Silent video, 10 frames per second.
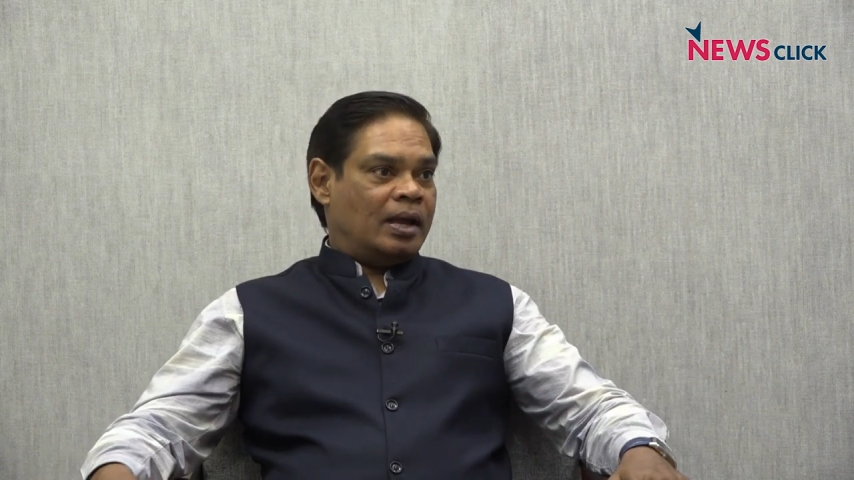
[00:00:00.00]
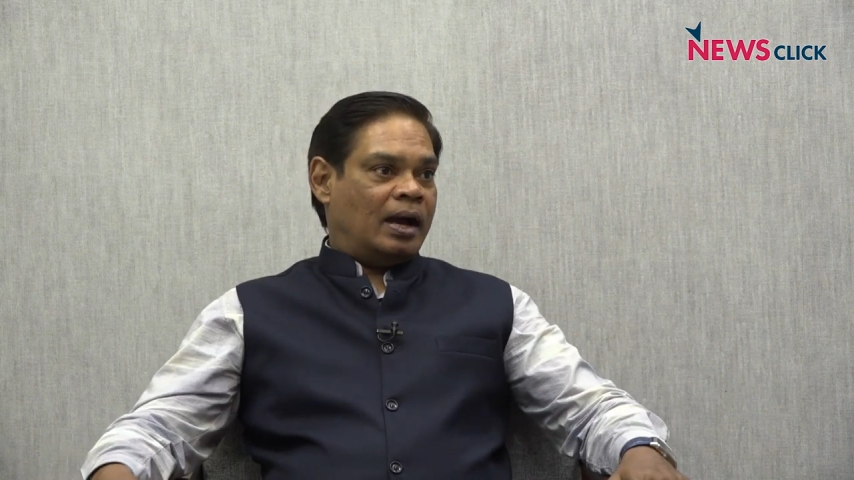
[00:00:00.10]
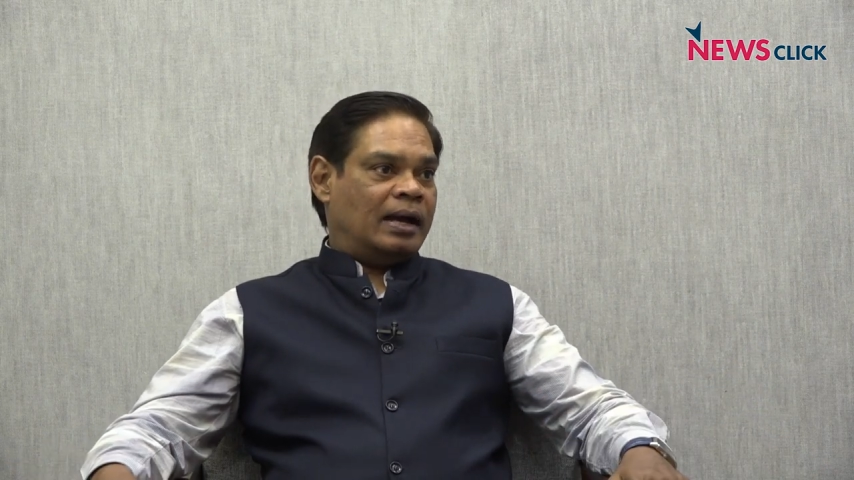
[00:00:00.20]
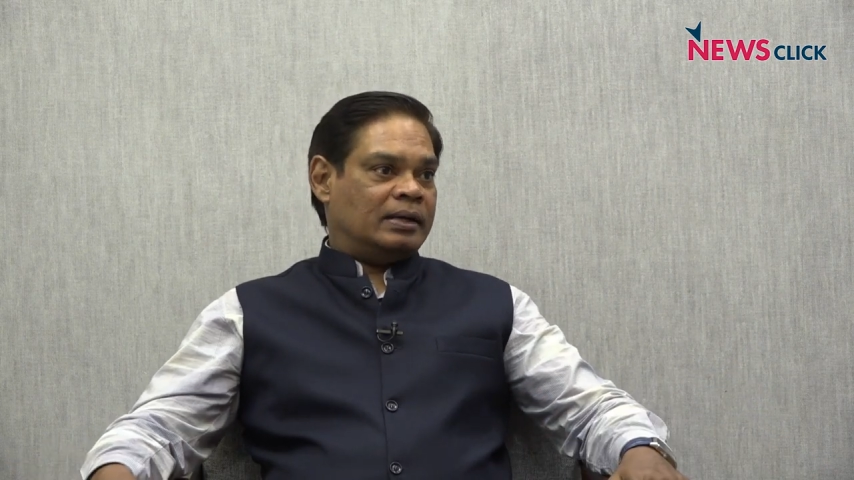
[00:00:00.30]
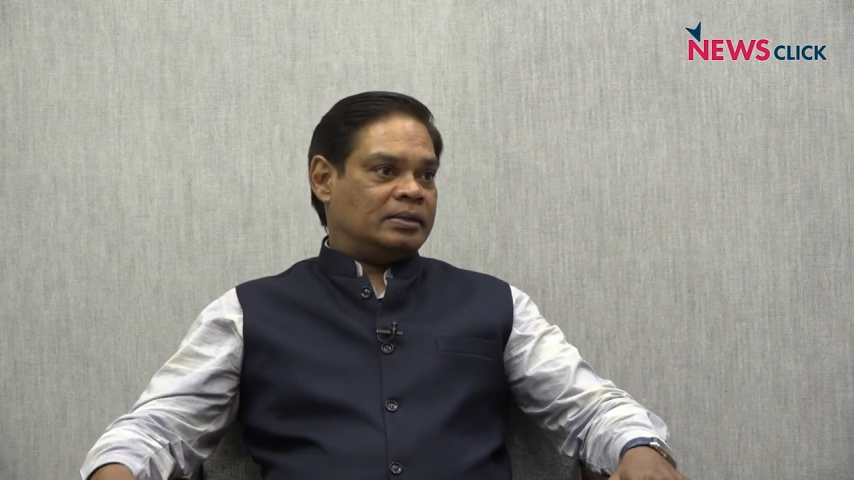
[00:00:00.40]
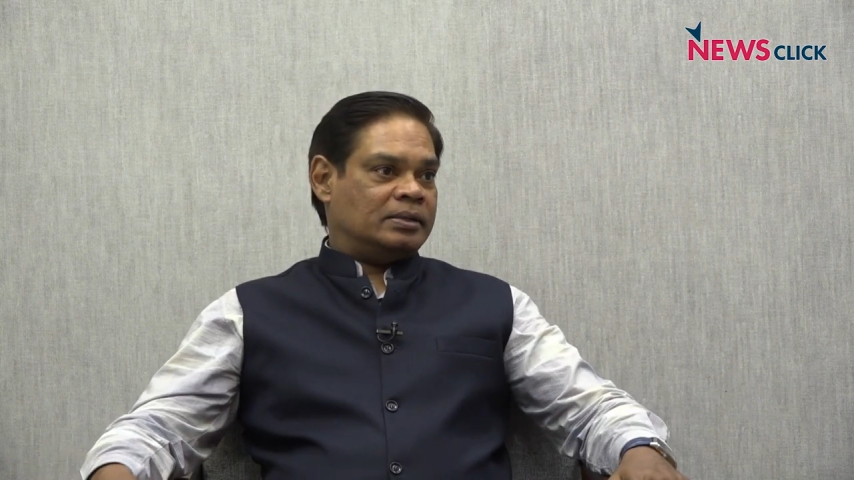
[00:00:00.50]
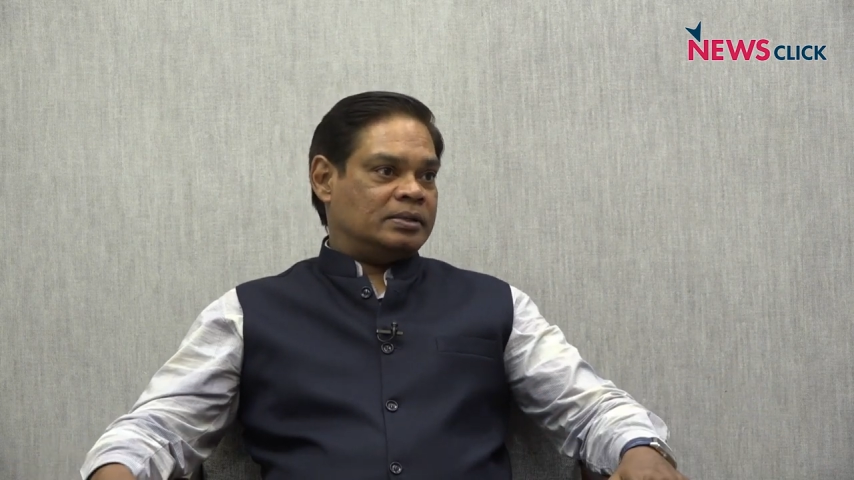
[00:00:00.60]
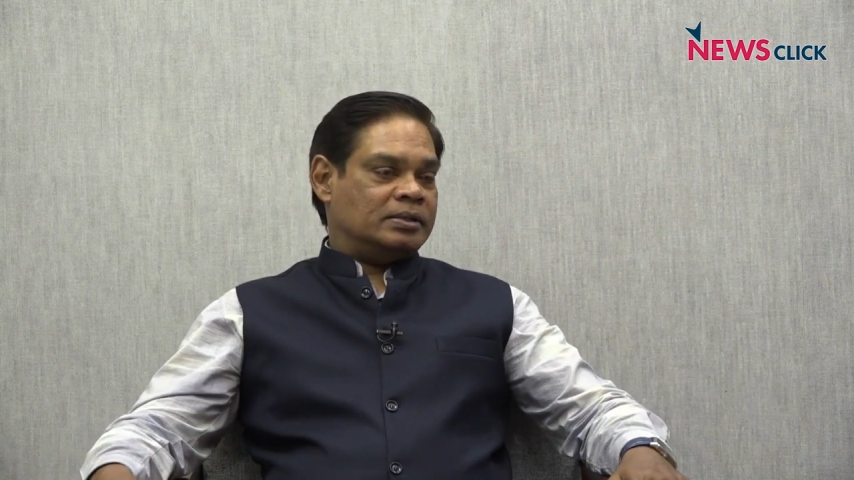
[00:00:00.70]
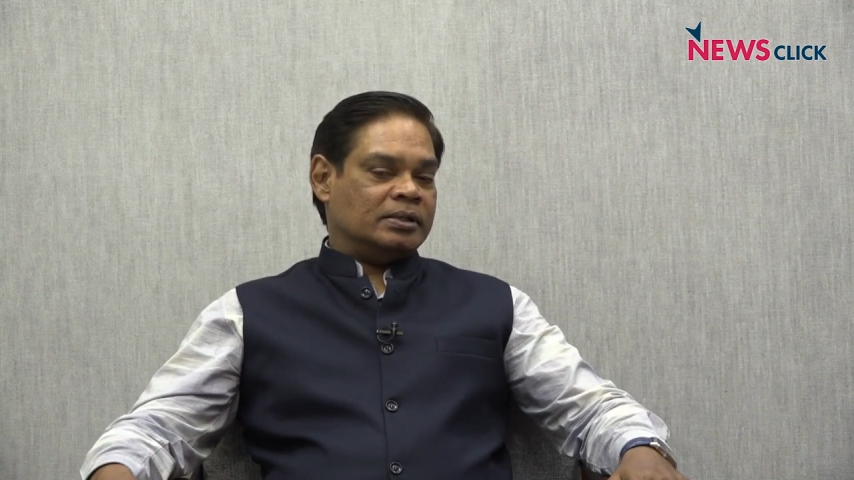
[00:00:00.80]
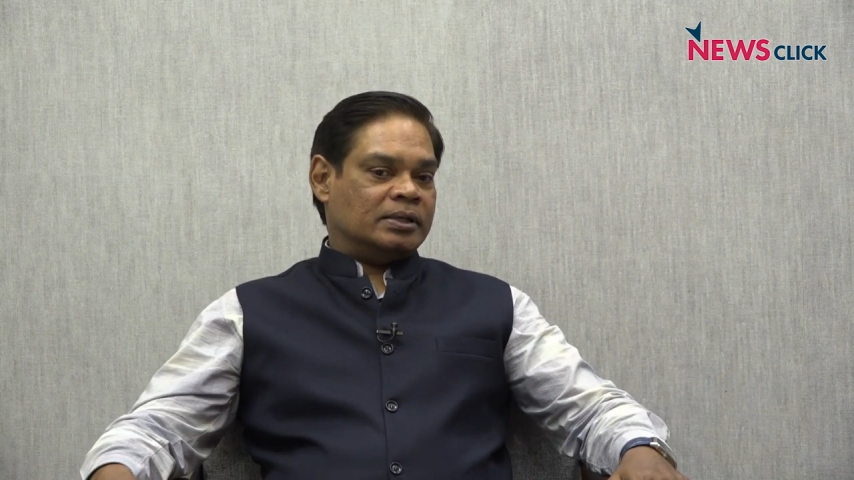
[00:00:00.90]
at
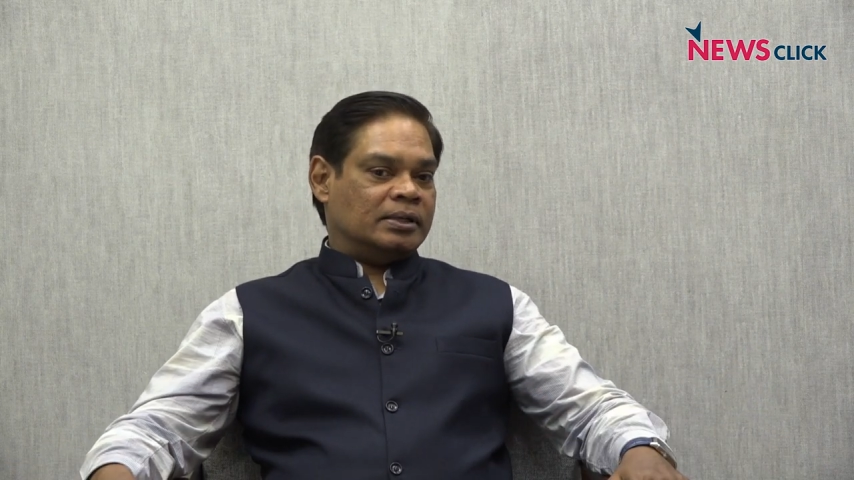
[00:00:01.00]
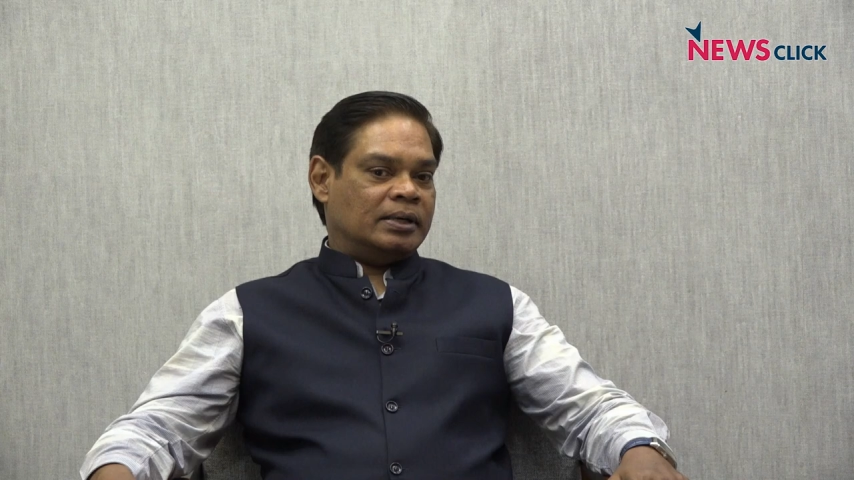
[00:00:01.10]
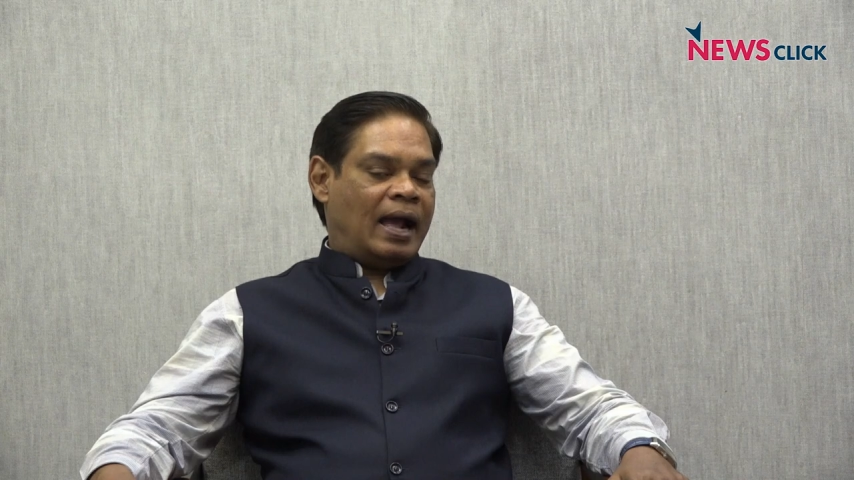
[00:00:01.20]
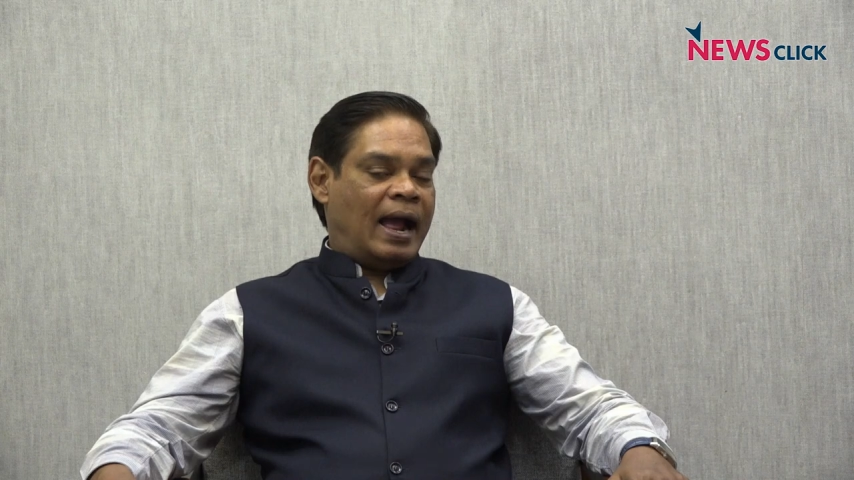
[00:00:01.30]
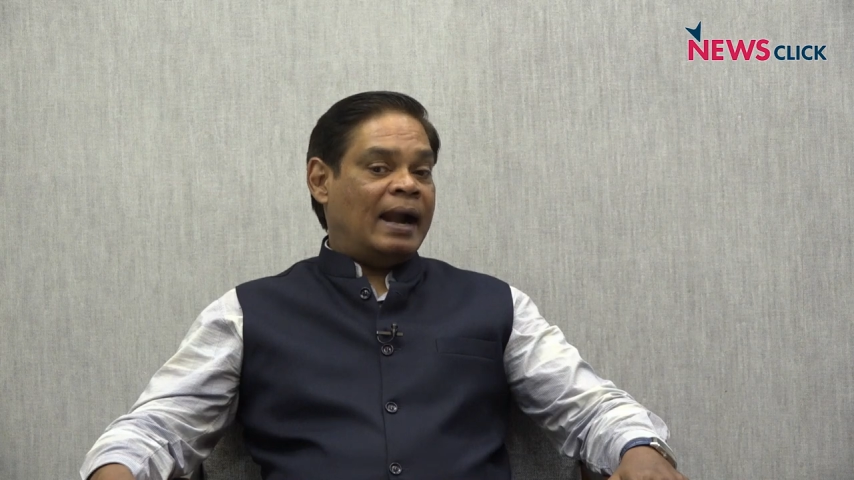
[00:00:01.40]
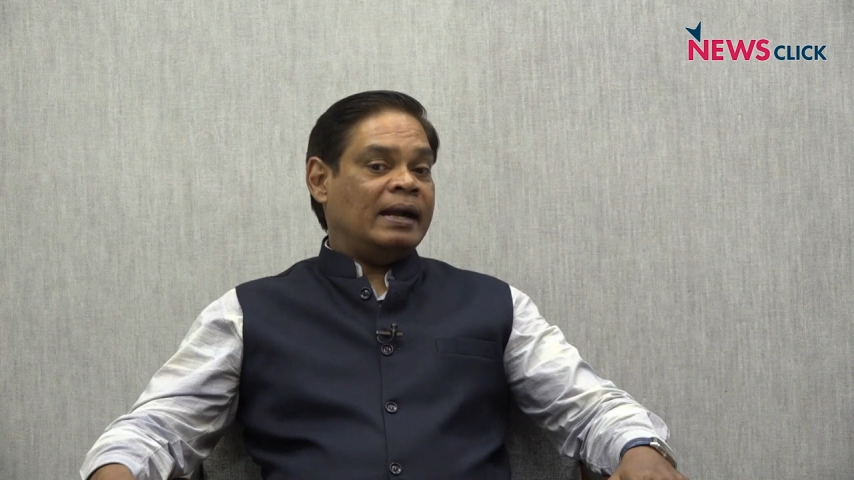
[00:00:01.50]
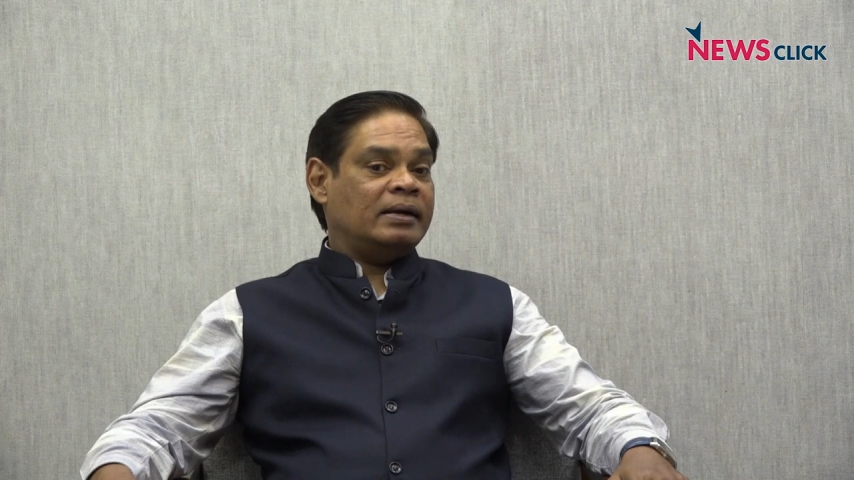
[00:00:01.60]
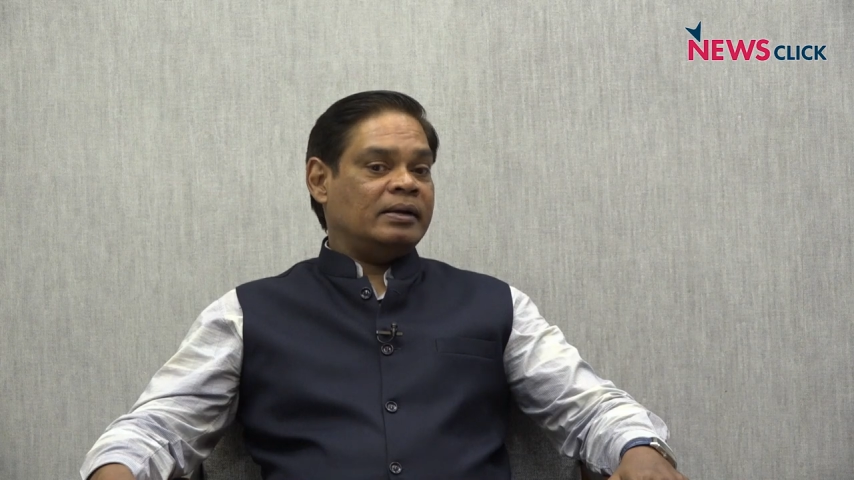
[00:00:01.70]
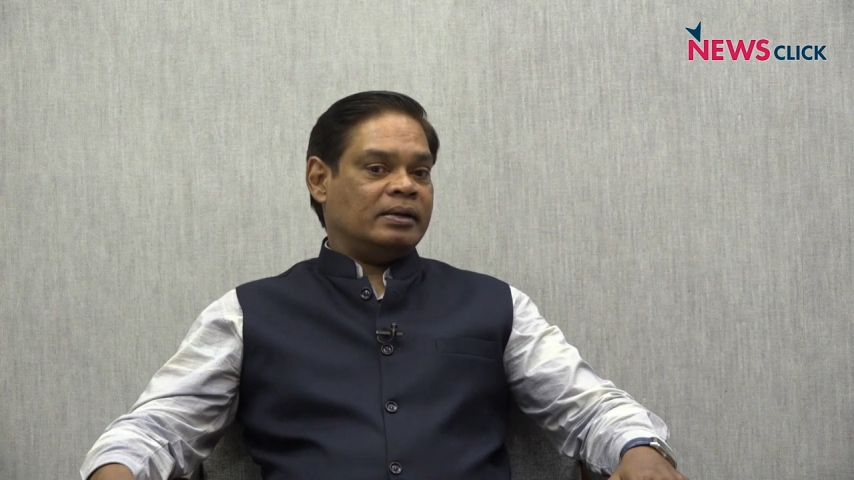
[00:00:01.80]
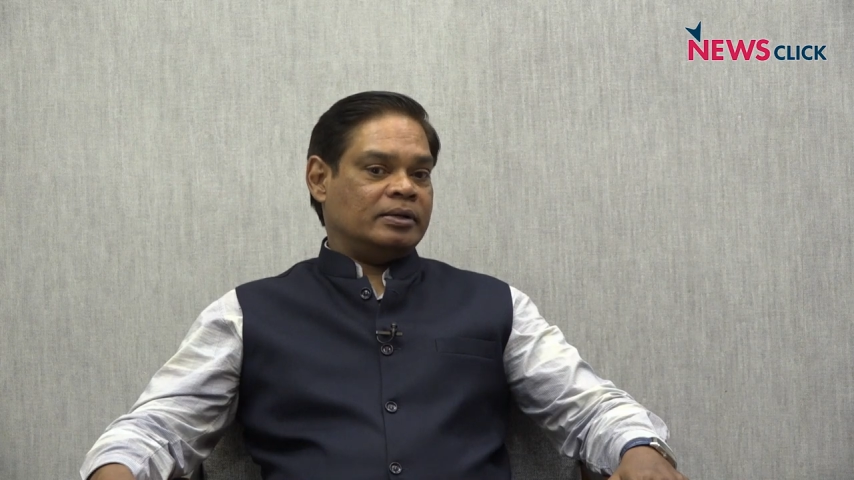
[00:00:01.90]

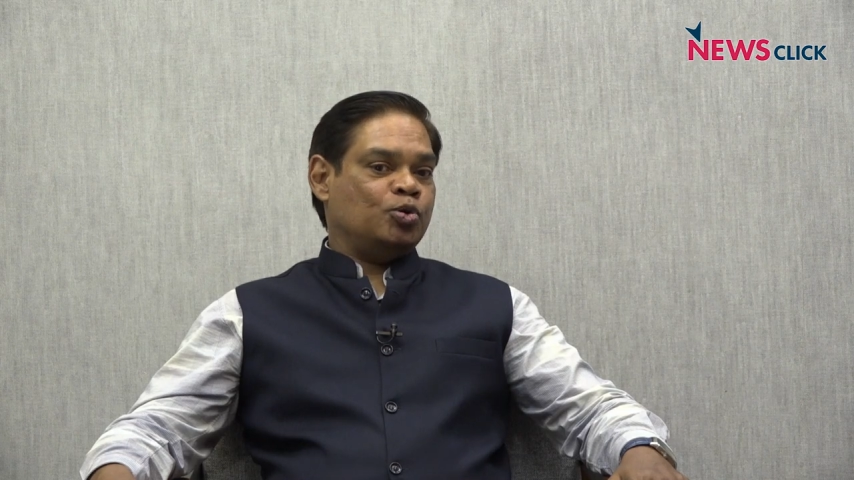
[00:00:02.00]
and